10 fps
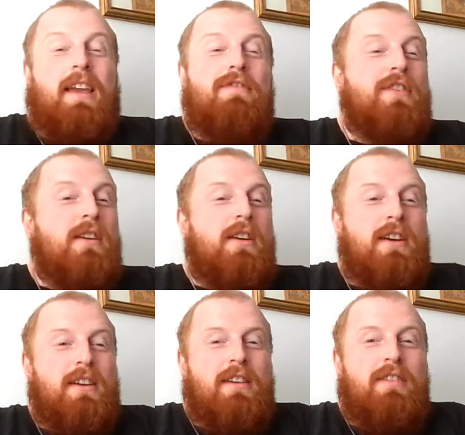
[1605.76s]
It
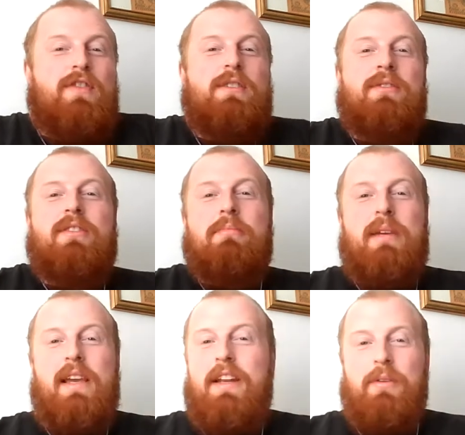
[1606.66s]
feels to
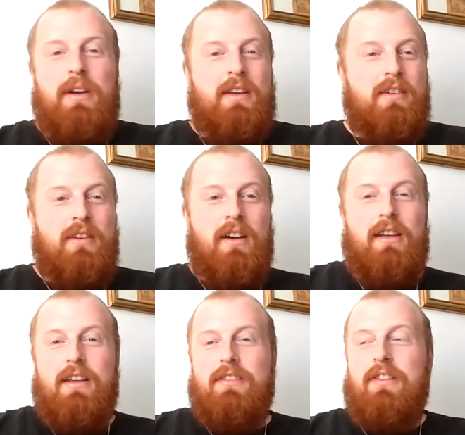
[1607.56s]
me anyway.
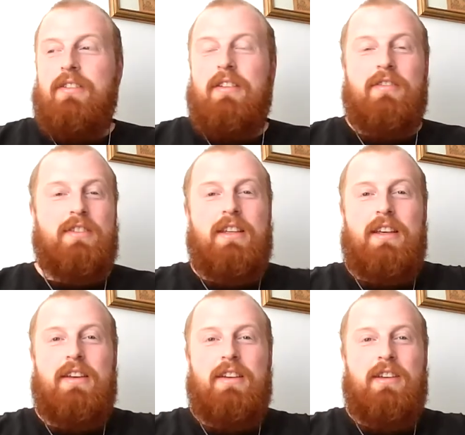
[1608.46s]
I guess I'd love to
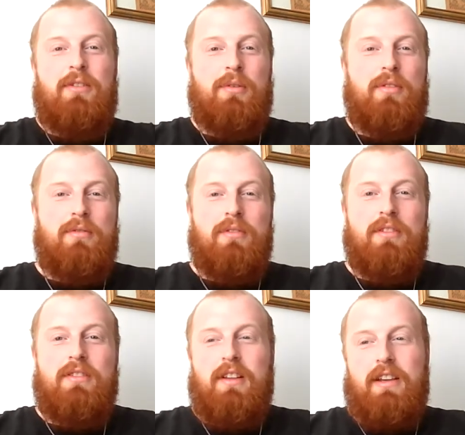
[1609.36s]
hear your
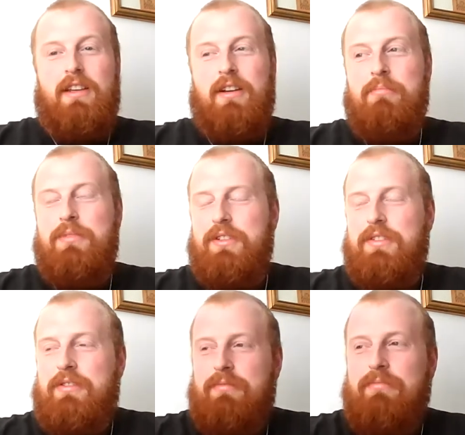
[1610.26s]
thoughts. Like, I'm
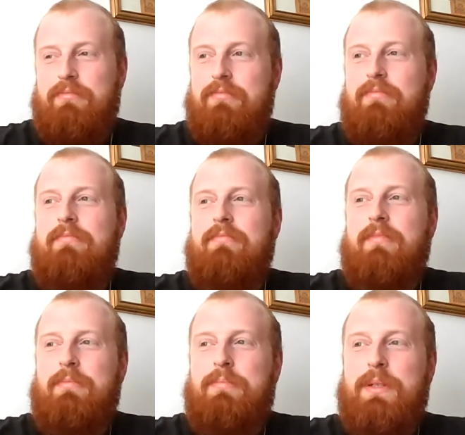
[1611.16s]
just
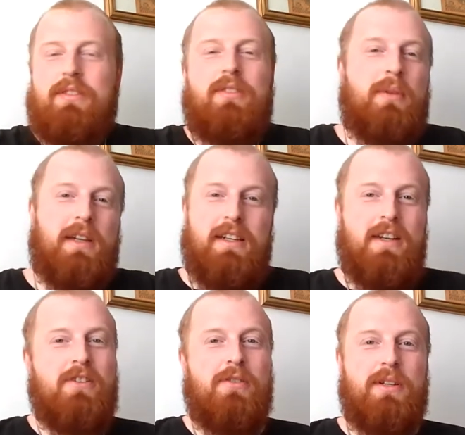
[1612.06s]
pursuing an
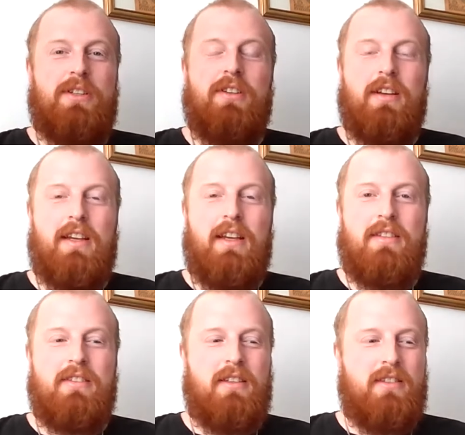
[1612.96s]
intuition, I
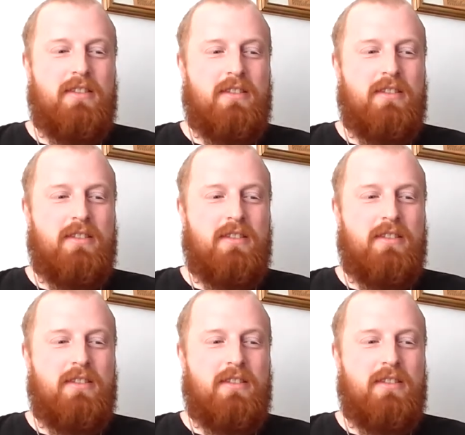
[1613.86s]
guess.